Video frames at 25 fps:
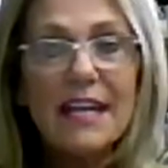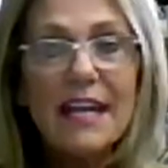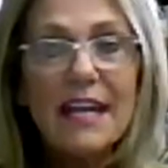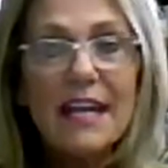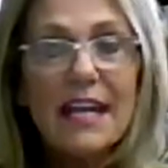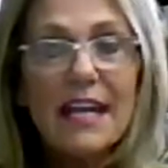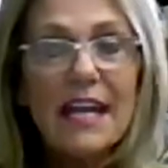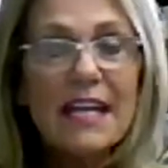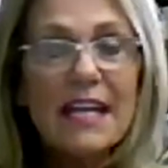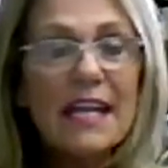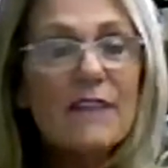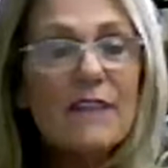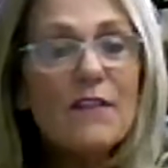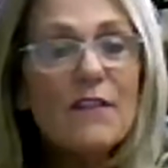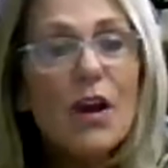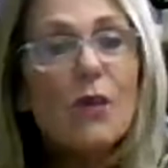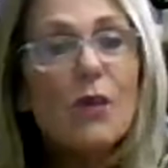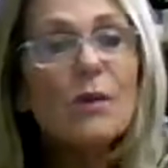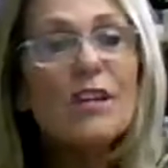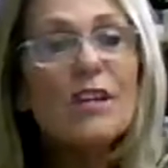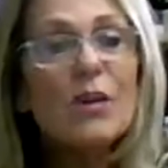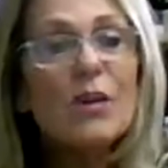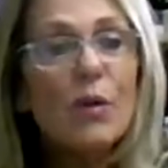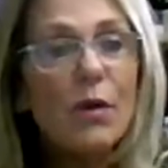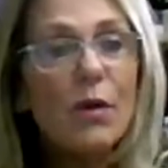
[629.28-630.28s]
and I've
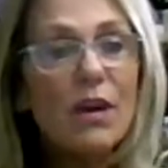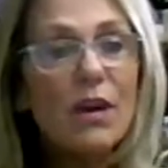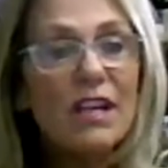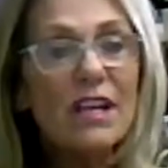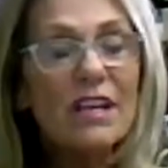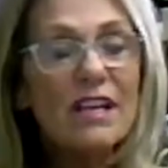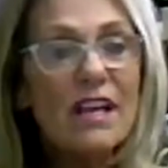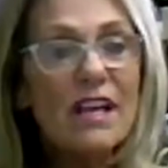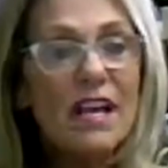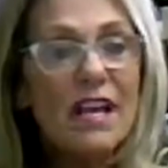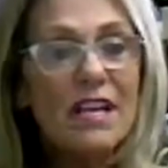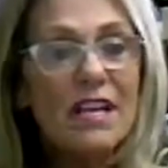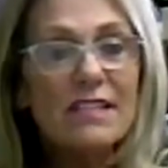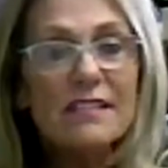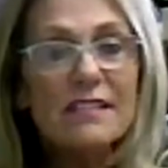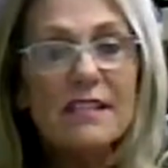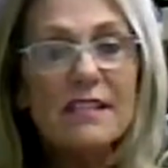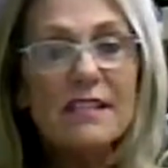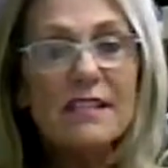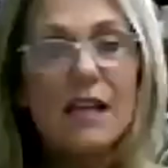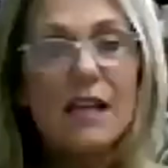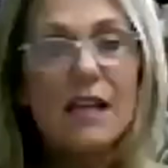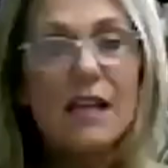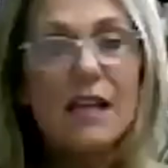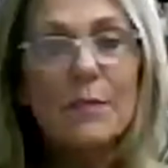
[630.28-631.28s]
already organized
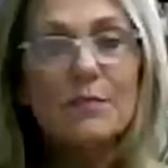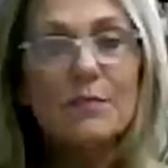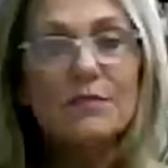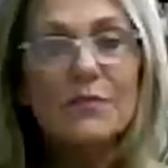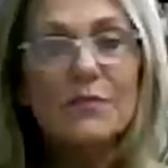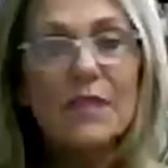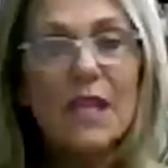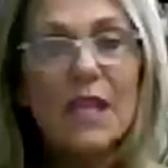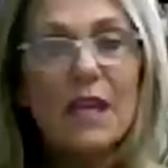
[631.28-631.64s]
um,